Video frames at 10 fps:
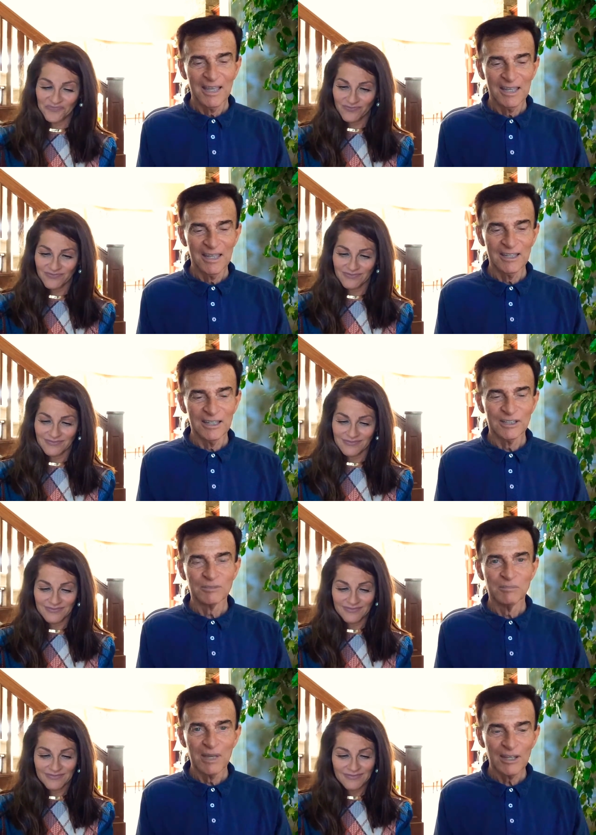Speaker 1: It
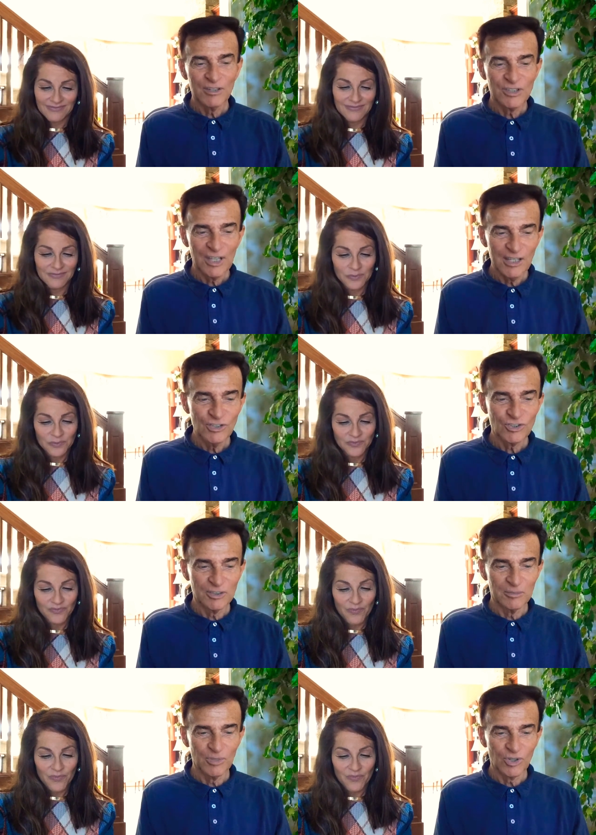is
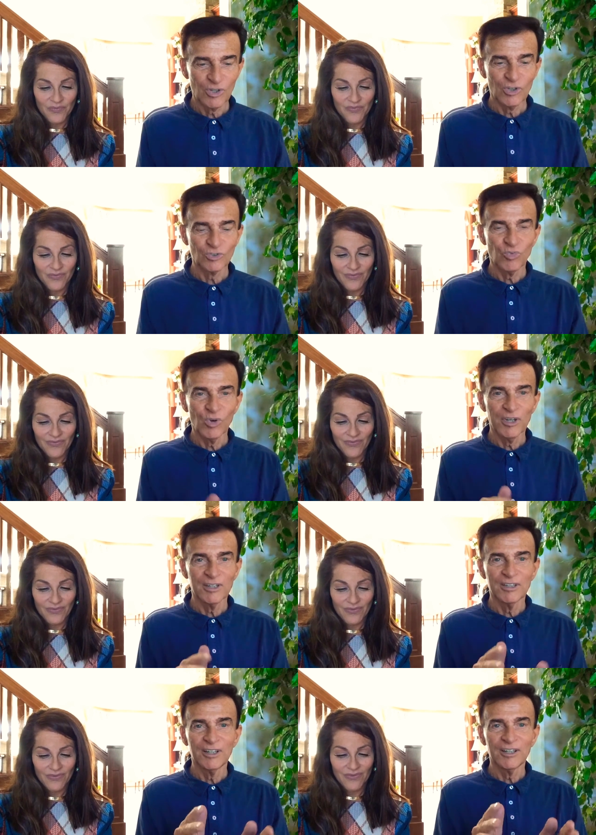meditation because what
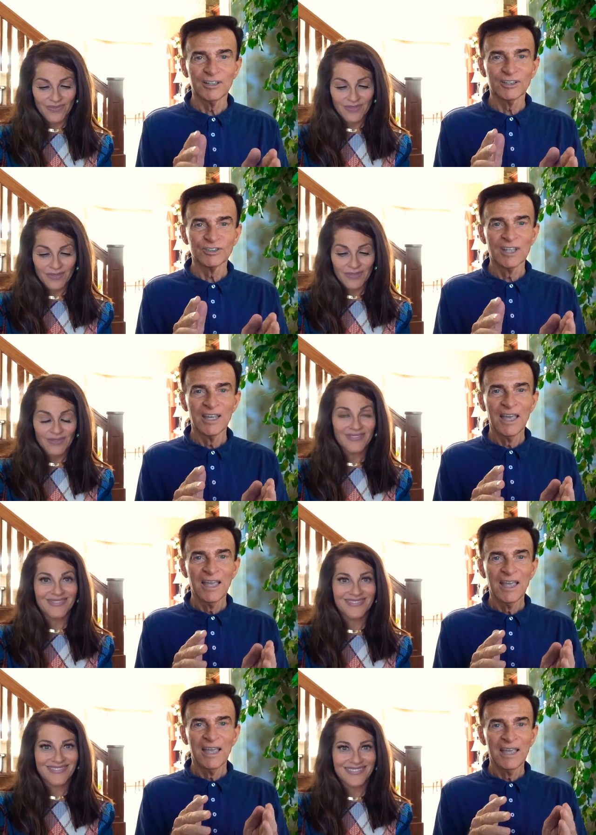it does,
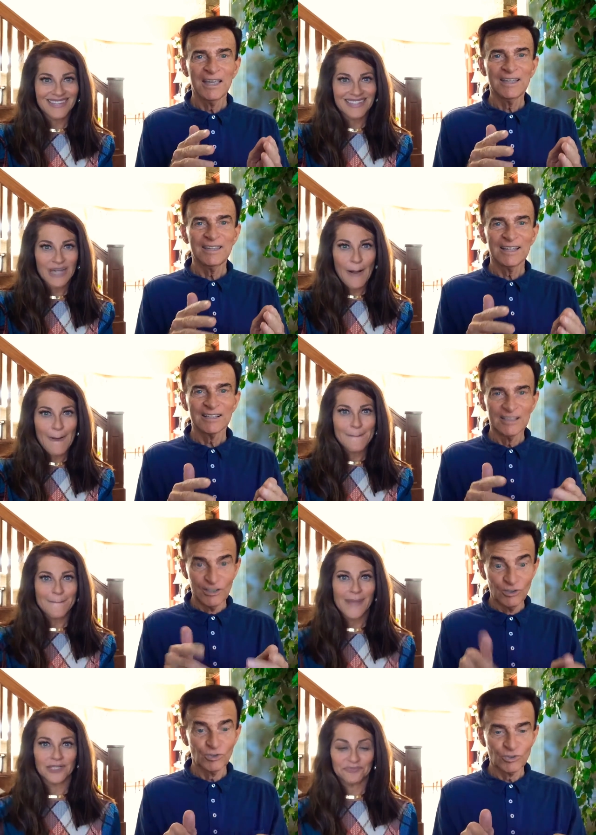it
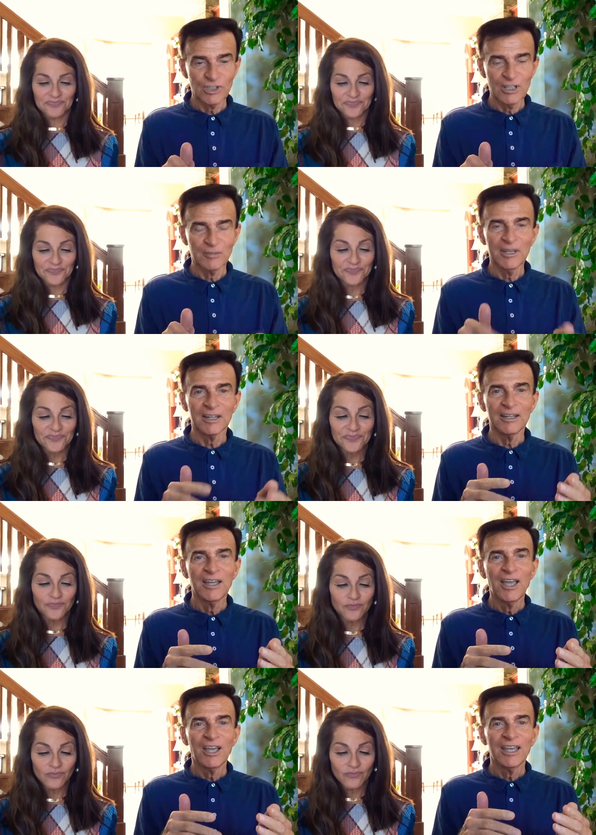and you'll see in a minute,
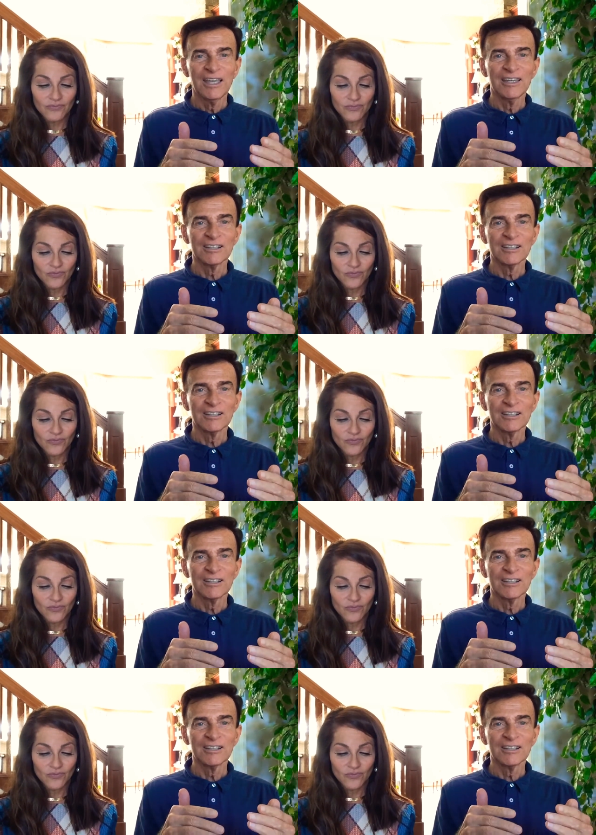it